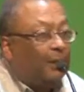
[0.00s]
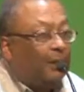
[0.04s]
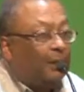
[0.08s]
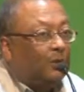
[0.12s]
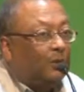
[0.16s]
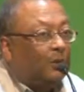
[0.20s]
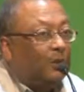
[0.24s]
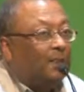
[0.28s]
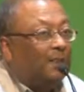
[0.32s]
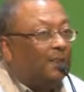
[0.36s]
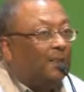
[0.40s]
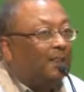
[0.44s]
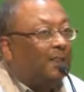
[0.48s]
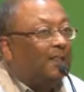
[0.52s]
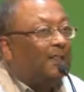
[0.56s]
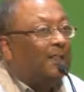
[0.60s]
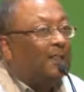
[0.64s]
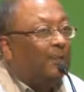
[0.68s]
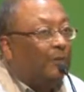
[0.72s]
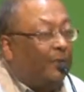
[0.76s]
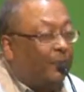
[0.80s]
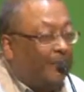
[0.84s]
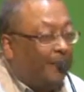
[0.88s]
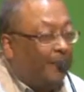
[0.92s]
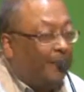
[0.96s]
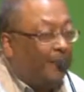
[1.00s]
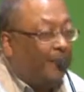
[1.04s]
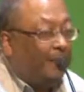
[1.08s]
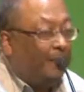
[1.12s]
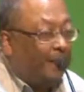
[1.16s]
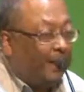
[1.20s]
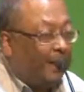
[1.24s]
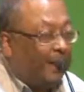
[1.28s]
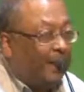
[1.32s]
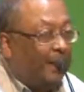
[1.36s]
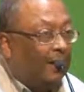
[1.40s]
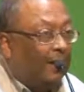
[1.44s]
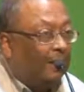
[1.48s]
So is there a sufficiently
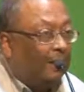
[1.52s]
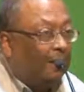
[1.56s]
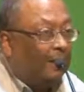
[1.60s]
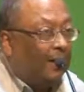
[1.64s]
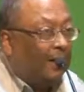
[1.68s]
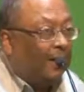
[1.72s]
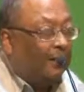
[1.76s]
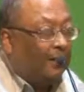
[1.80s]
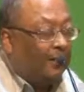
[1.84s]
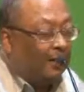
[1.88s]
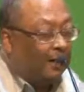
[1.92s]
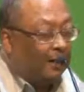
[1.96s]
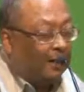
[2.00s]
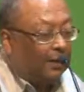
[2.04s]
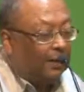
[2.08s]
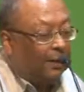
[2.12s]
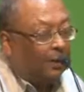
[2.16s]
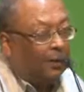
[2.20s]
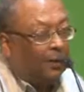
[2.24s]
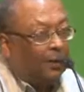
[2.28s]
big enough battery?